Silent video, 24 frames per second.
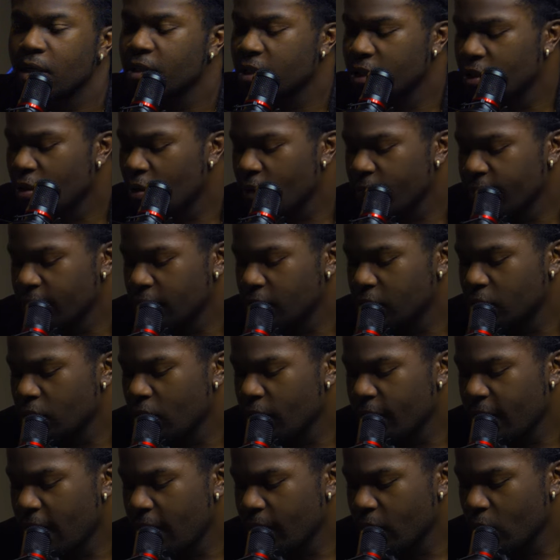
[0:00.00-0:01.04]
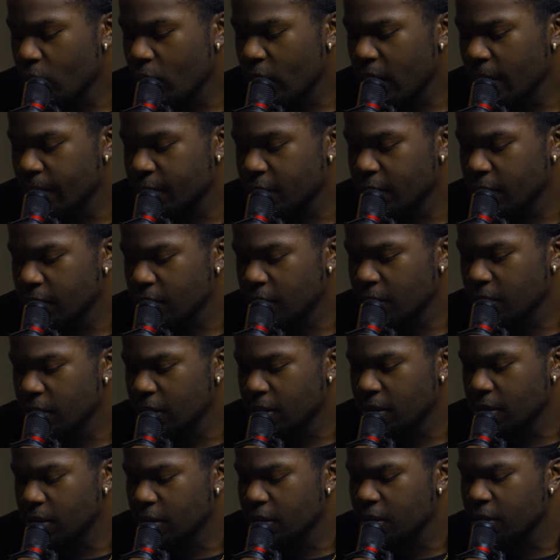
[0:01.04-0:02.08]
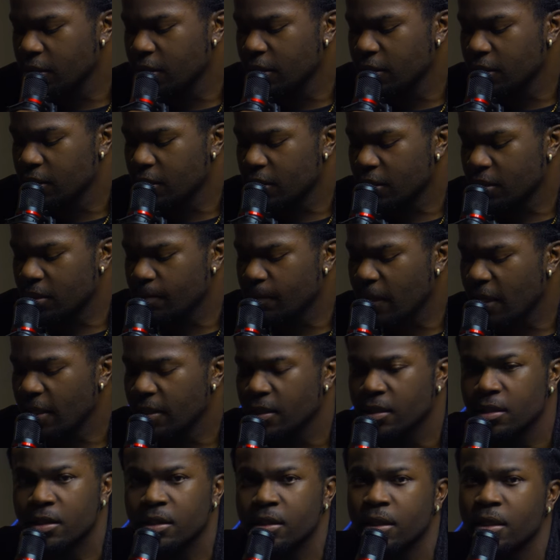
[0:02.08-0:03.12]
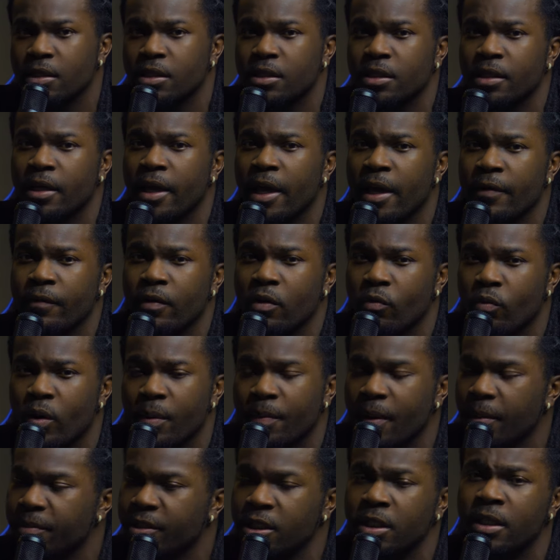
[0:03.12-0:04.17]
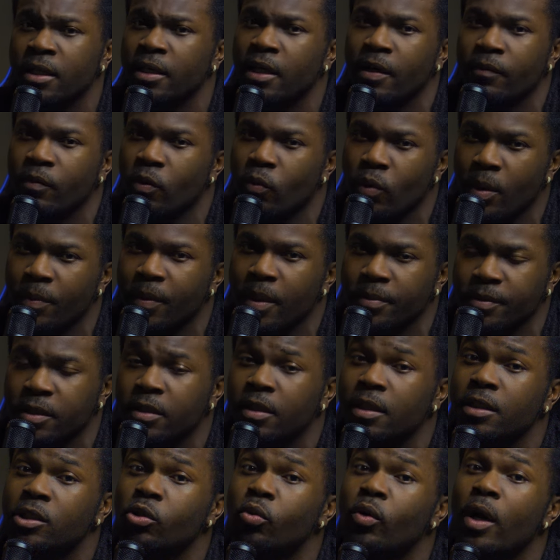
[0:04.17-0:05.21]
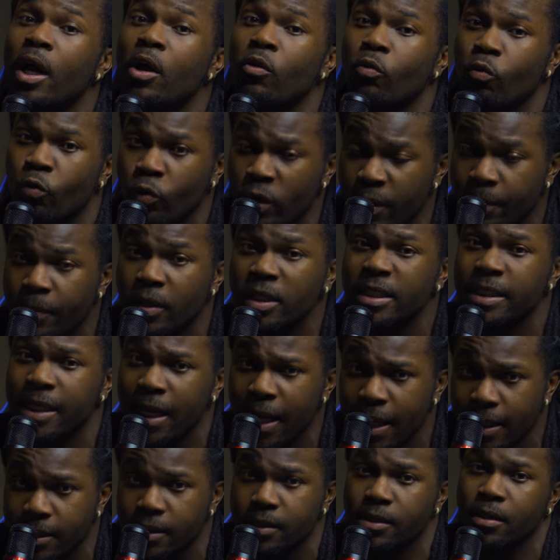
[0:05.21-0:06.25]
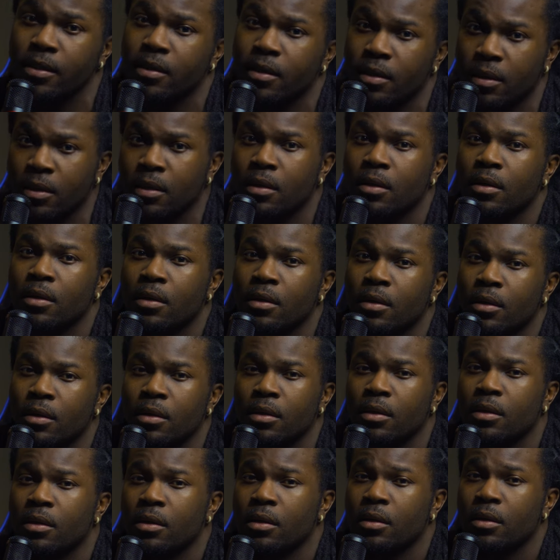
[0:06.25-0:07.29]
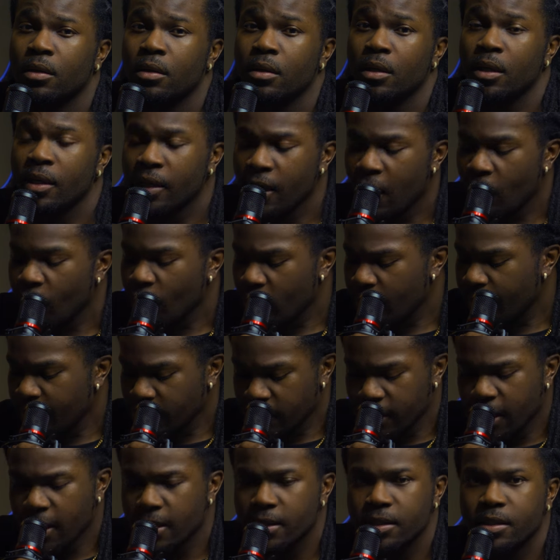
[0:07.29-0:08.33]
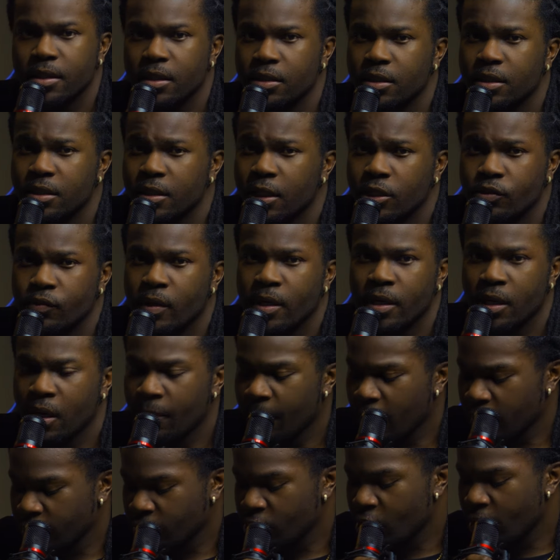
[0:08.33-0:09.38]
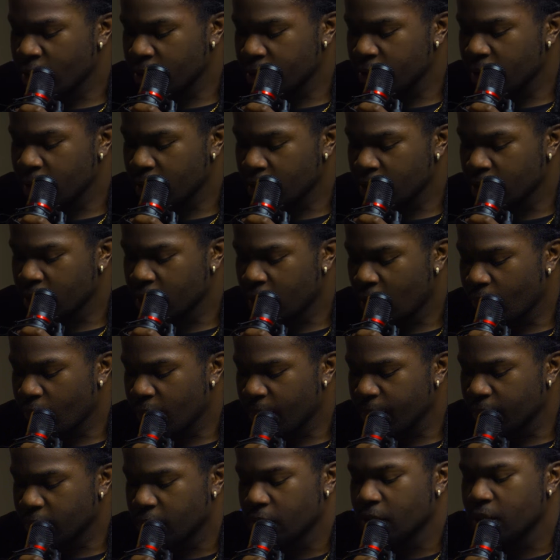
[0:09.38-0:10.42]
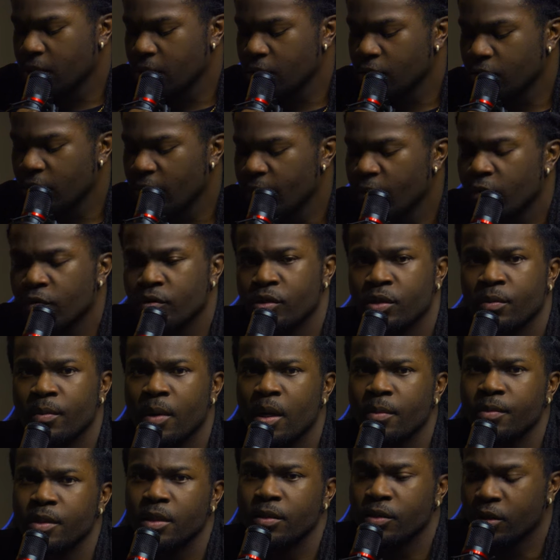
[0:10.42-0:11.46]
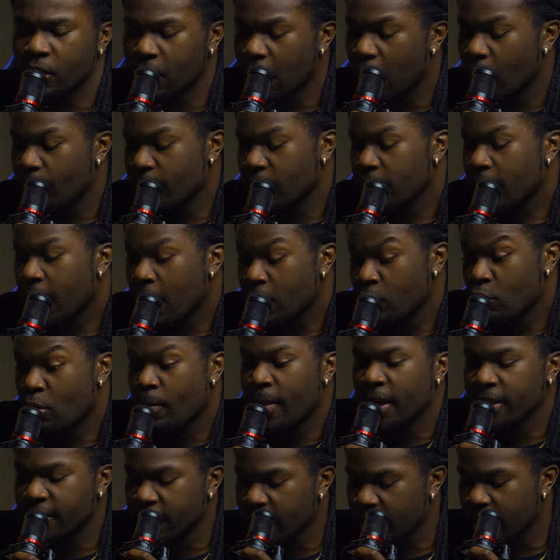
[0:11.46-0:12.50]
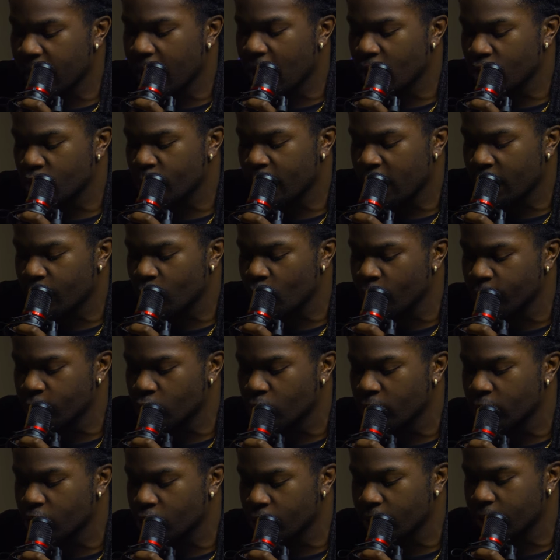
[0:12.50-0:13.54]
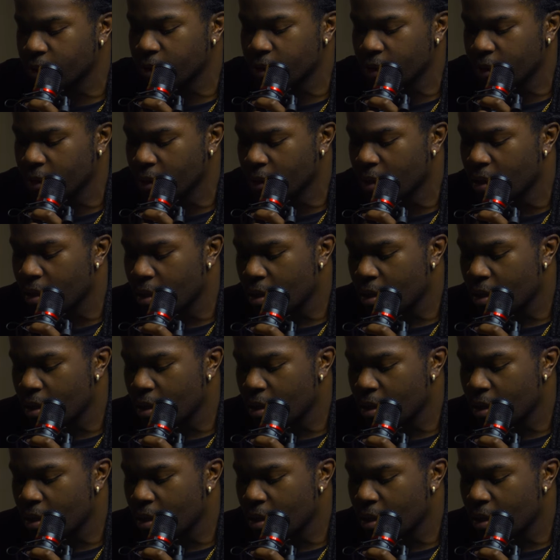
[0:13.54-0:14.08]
She don't even she don't even have a whip, son. She just she just blatantly just said she gave her whip up. She didn't give her whip up, son. That just got repossessed. It got repossessed, son. She's not trying to come out and try to say that she got repossessed. Son, you're living with your mom, son. Now, I mean, now you're about to get a house. You're about to move into a joint, son.